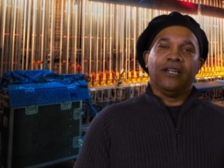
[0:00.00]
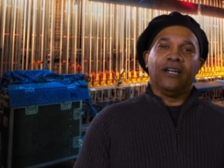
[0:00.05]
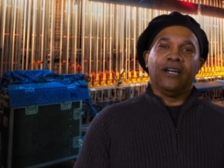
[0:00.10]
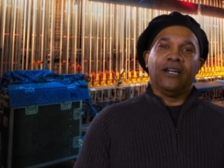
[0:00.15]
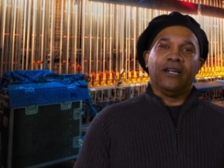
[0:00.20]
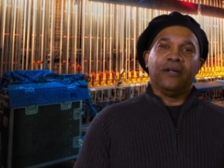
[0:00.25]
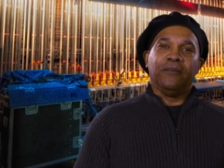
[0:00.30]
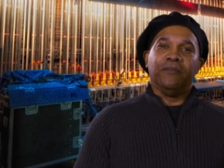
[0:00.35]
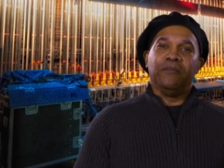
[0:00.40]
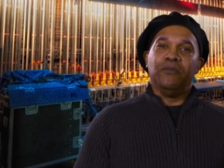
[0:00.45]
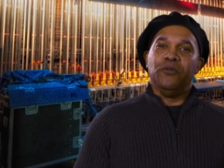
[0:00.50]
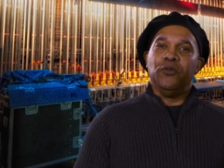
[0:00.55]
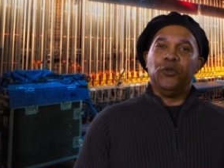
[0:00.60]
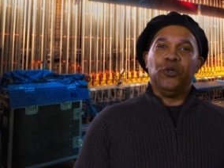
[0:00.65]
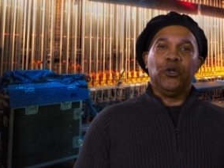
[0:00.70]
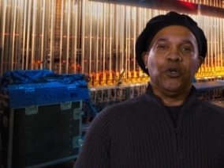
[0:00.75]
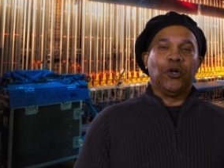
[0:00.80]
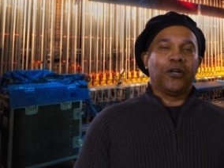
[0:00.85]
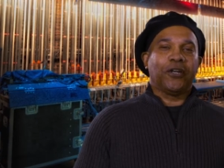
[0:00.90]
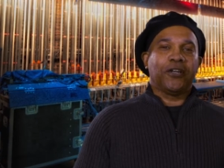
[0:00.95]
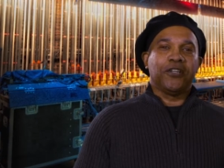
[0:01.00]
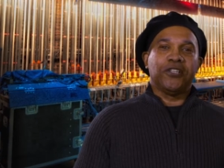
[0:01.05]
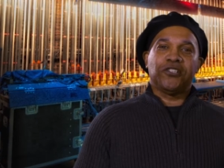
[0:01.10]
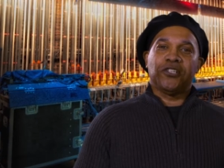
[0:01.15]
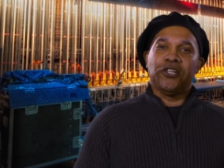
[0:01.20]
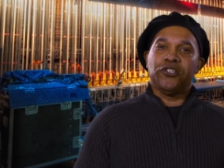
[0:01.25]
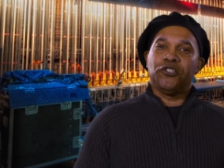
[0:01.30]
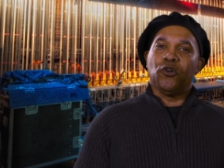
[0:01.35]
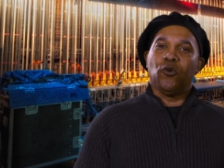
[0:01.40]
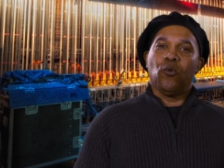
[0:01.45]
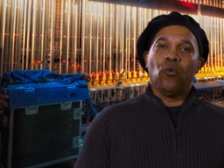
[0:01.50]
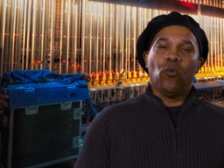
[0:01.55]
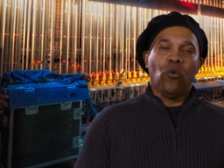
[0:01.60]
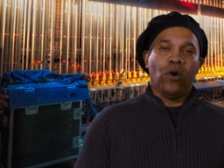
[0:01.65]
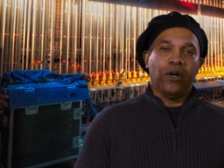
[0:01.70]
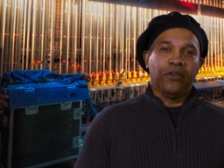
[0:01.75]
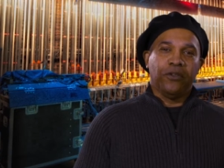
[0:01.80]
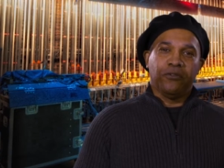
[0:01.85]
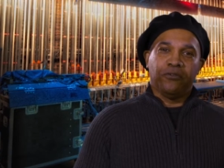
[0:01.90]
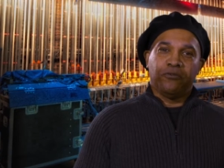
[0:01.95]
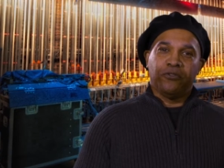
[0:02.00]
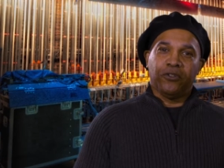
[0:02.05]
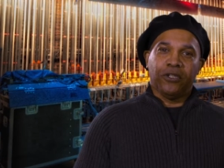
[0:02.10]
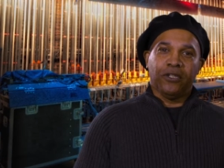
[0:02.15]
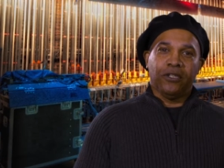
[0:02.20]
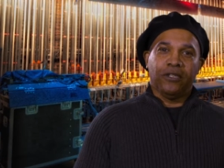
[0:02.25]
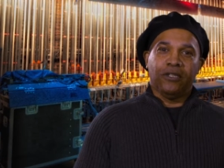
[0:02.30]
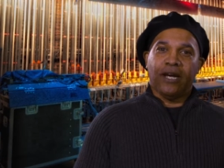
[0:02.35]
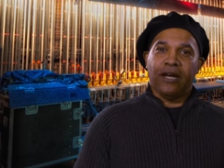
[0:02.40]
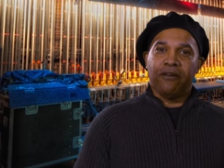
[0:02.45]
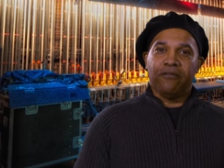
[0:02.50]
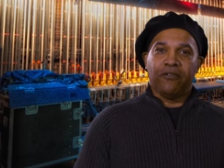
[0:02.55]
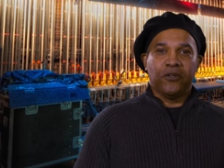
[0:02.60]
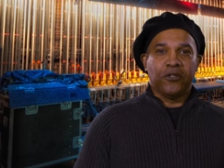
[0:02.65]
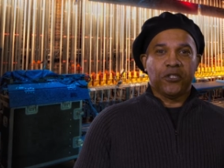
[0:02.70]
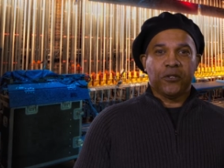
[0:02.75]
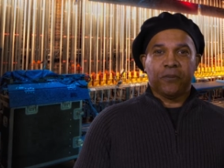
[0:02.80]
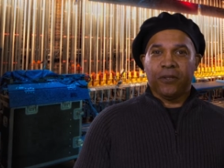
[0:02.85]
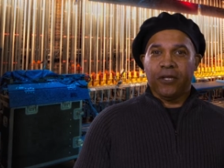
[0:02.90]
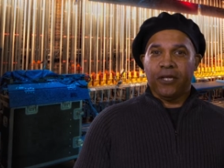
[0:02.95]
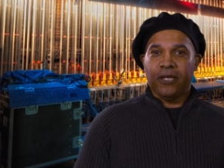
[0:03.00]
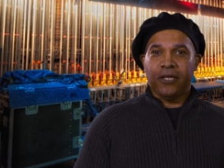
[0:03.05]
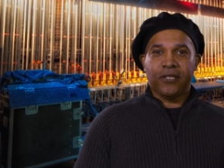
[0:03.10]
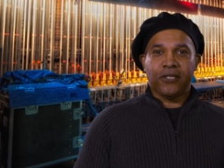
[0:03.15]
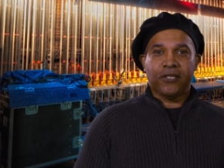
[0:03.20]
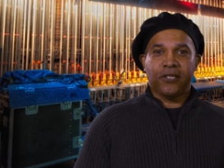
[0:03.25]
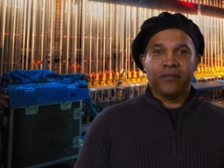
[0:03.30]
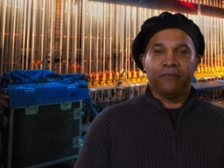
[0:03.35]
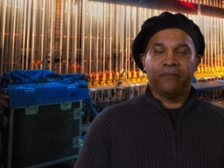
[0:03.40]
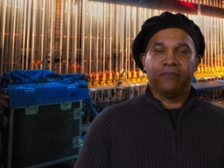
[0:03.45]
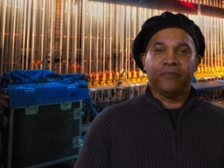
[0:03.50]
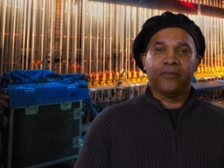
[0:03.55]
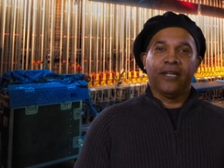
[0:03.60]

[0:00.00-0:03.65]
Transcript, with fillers: Um, New York is such a wonderfully diverse place.